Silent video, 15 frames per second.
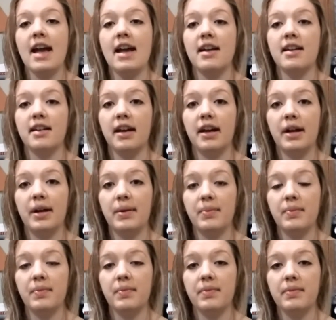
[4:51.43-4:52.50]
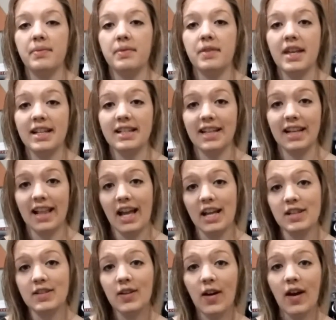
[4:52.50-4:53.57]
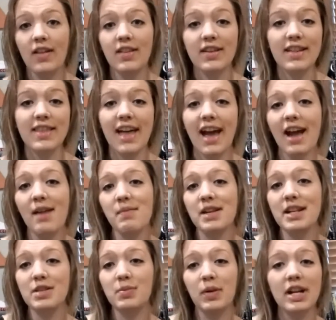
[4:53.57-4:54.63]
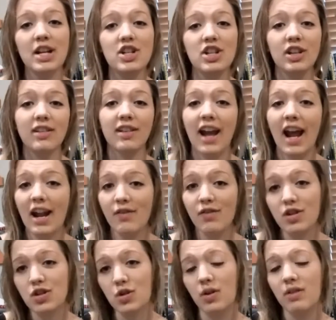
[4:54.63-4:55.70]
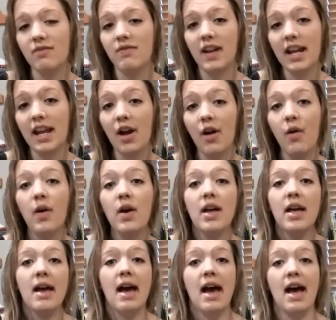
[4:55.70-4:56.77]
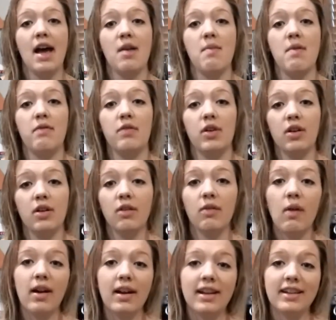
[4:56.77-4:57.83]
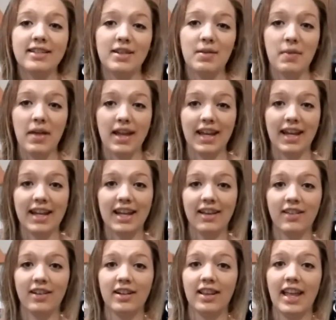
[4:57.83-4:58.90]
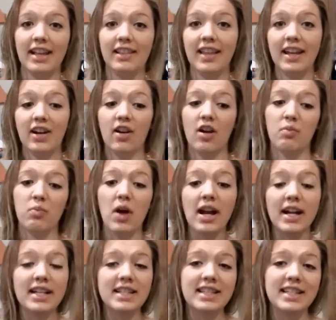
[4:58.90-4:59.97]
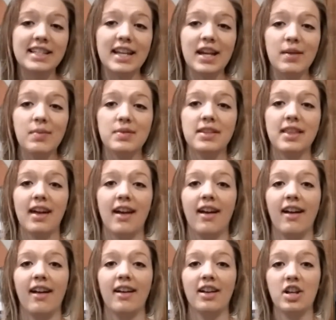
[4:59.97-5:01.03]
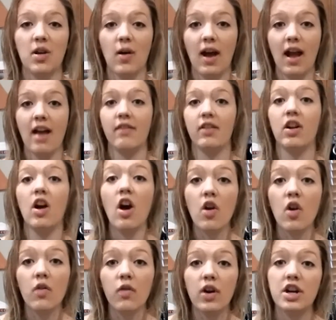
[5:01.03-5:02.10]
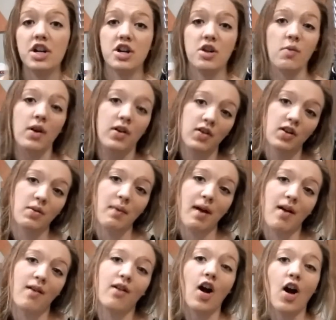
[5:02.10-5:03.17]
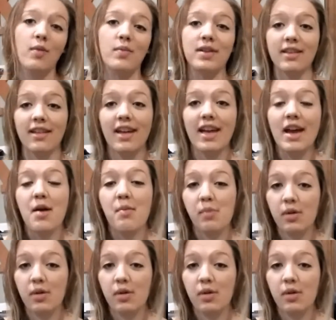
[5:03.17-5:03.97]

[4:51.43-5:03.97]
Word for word: and um, things like that. So other than that, I mean, it's pretty chill, kind of a short video. Um, if you're wanting some like any other like later on pregnancy tips that you know I haven't gone over or you're wondering about, comment